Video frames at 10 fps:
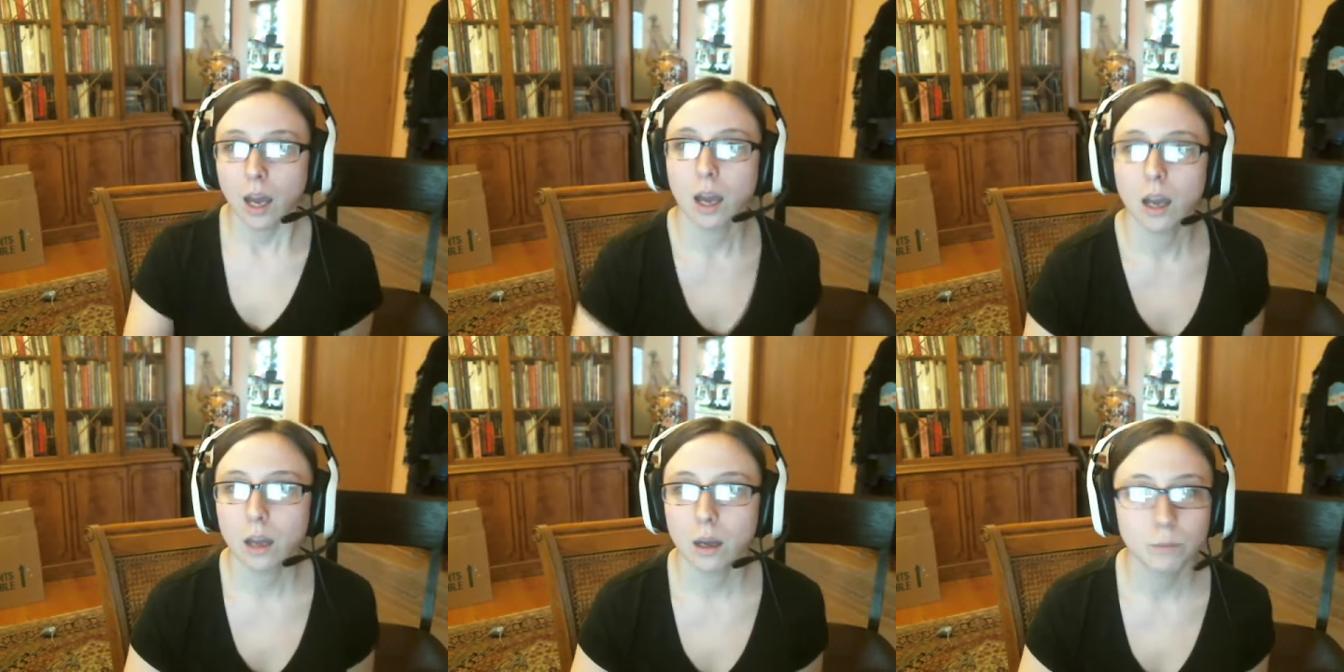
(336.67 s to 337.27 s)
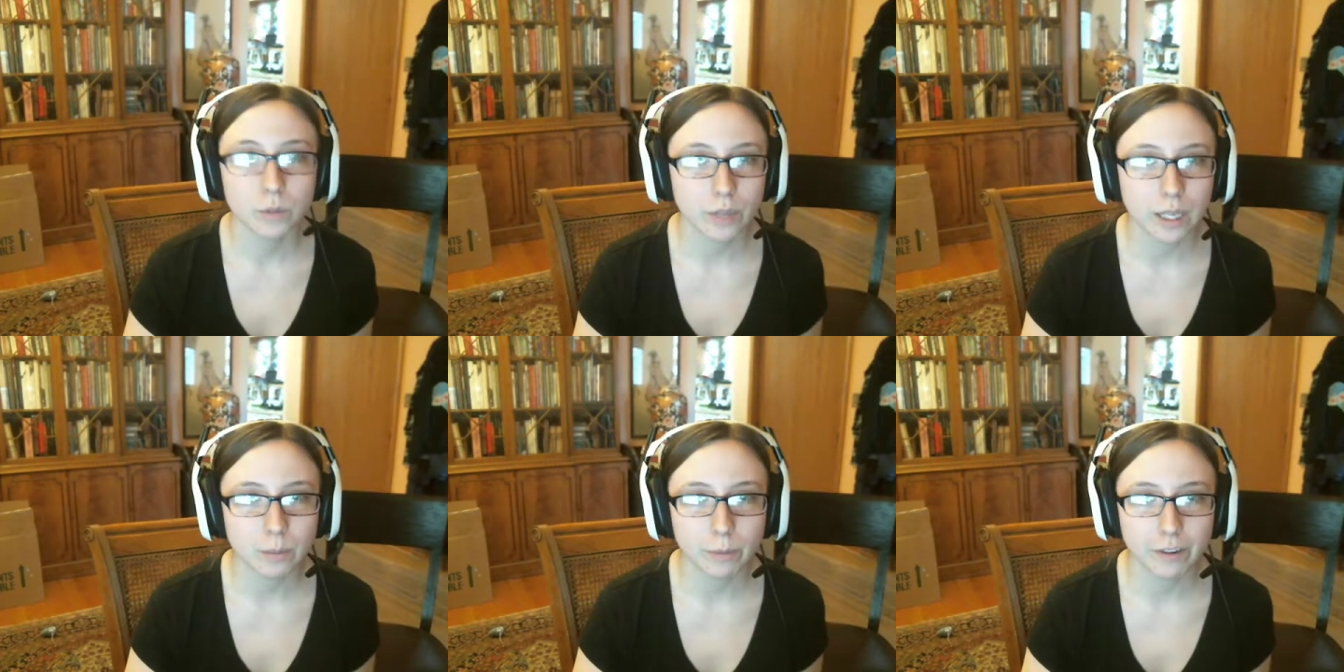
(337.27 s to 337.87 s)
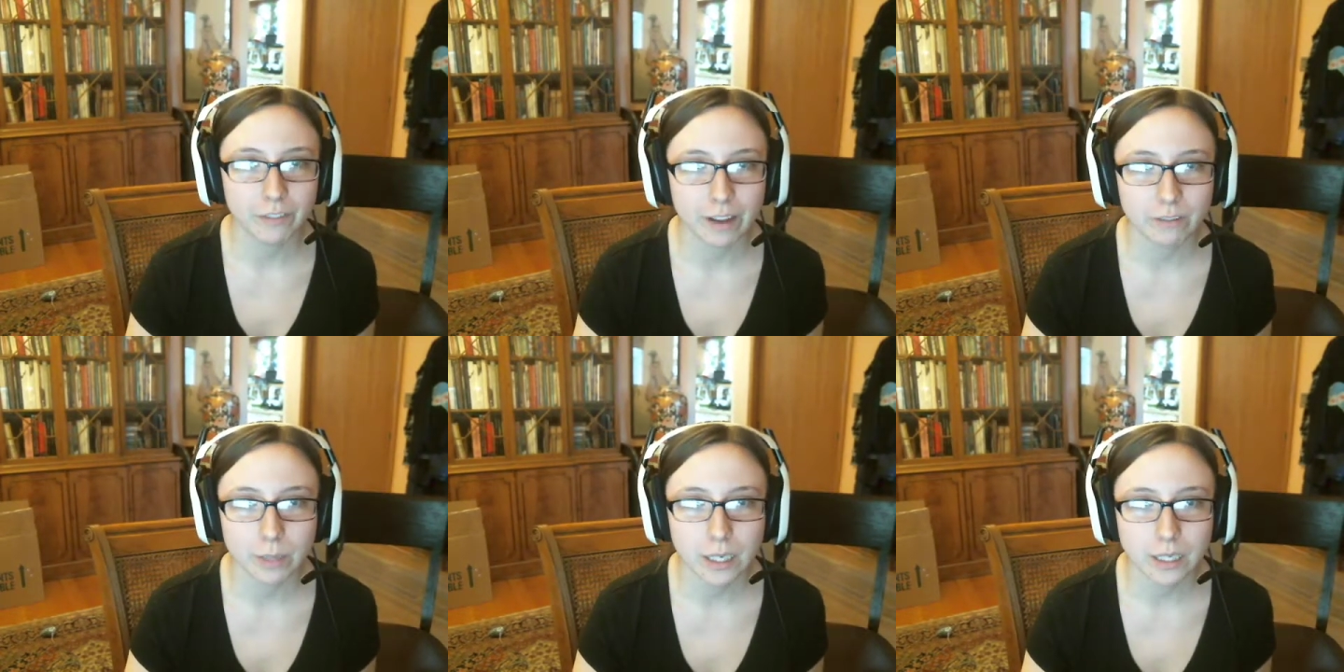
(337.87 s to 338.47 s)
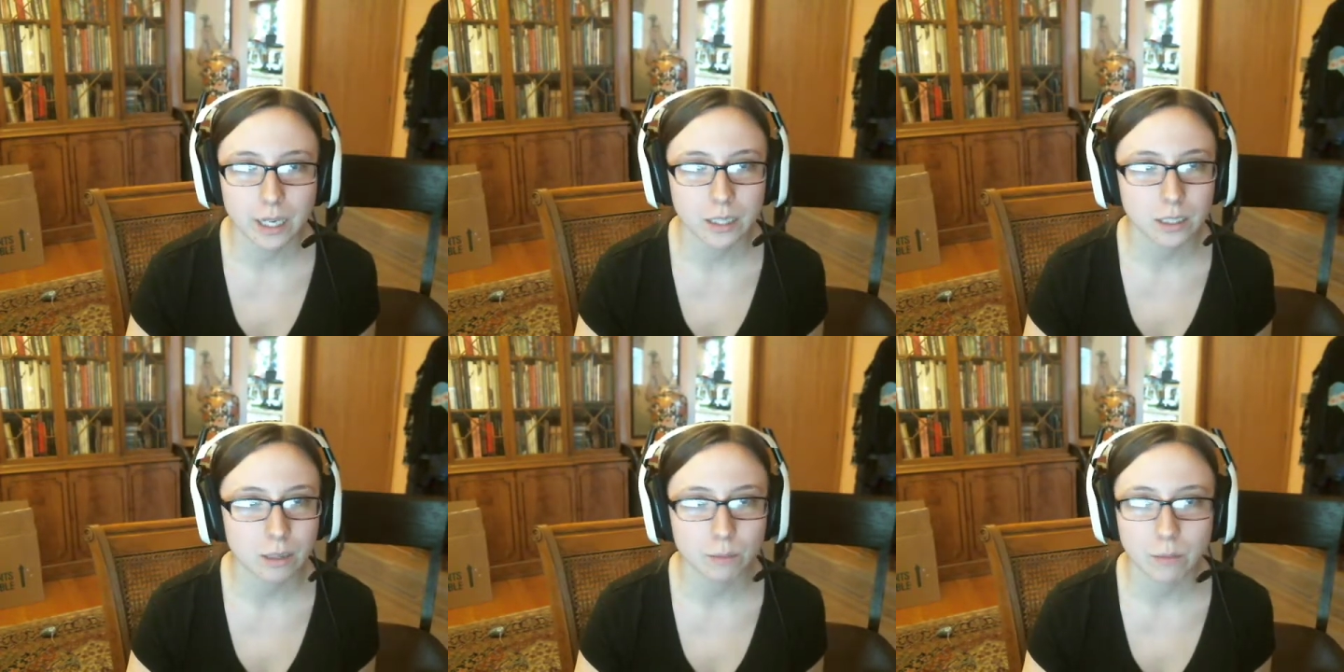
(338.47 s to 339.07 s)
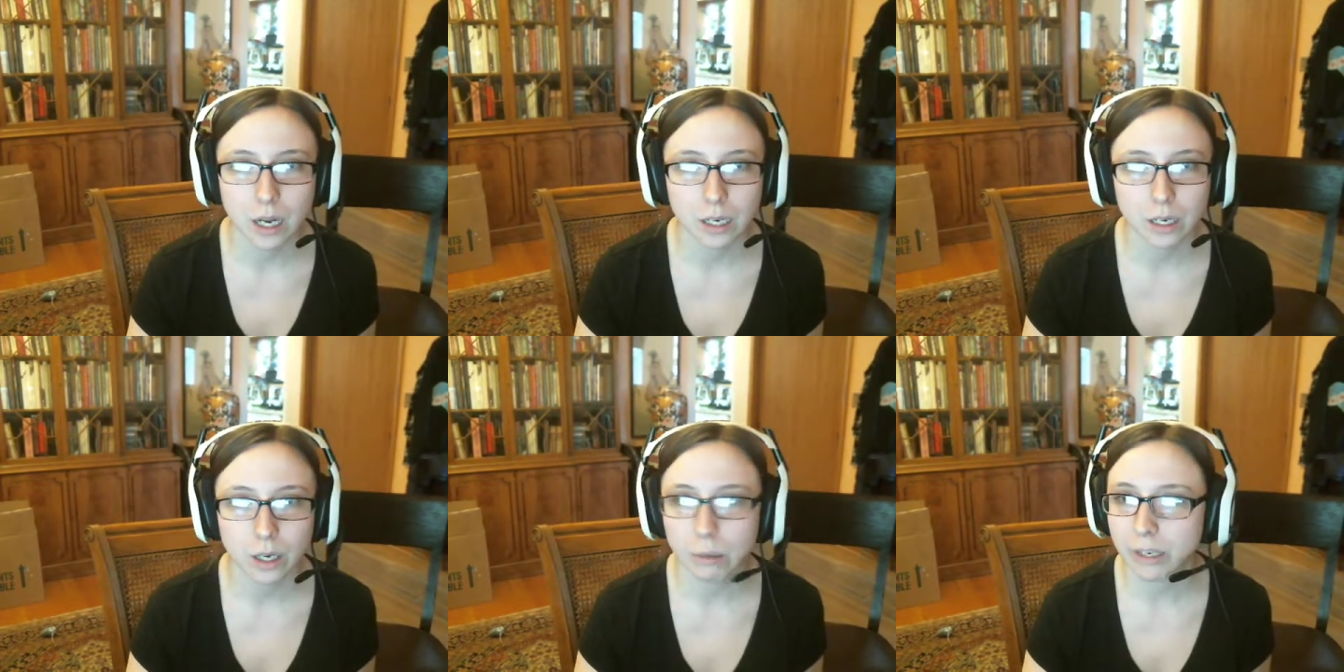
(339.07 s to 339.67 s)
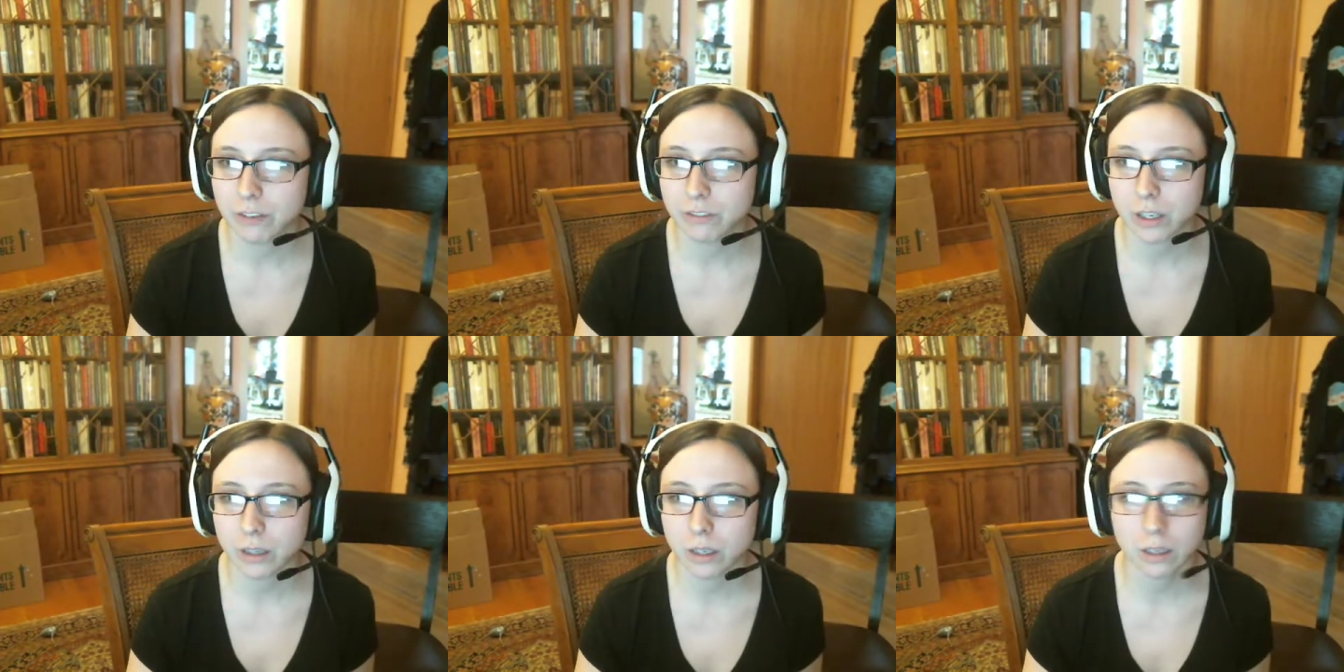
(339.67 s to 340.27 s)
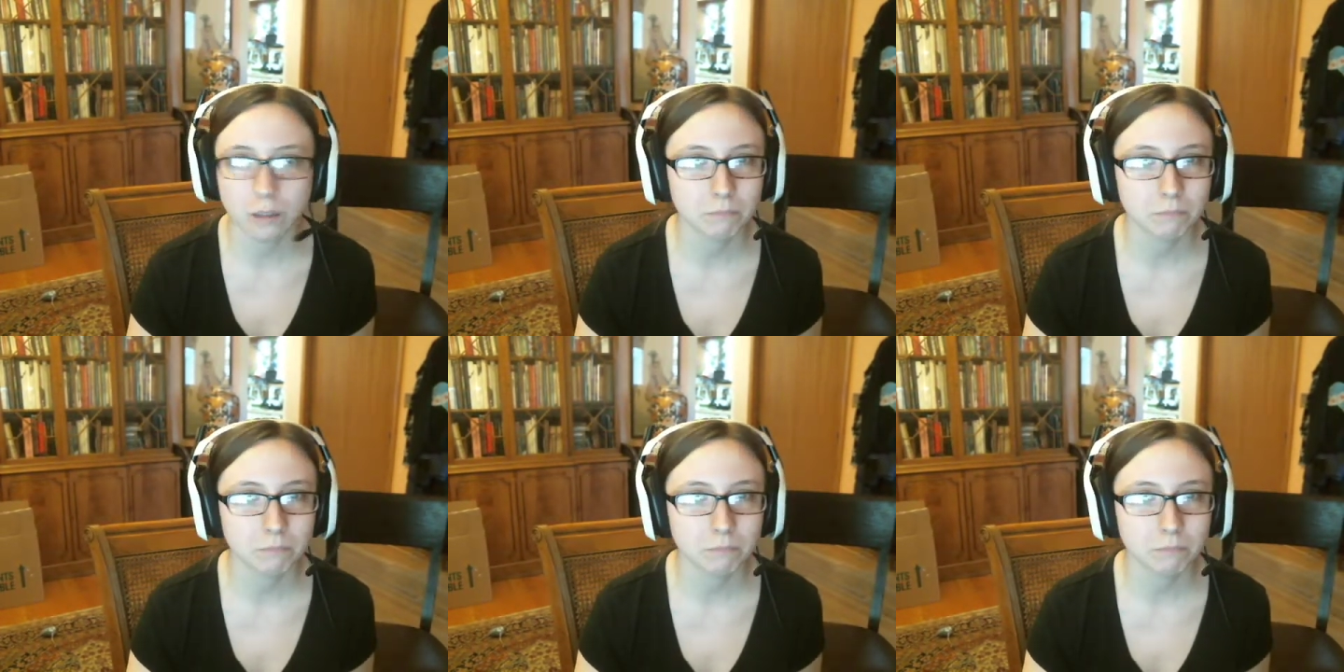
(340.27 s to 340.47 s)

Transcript: So that's my 5-minute test. I'm not going to go any further.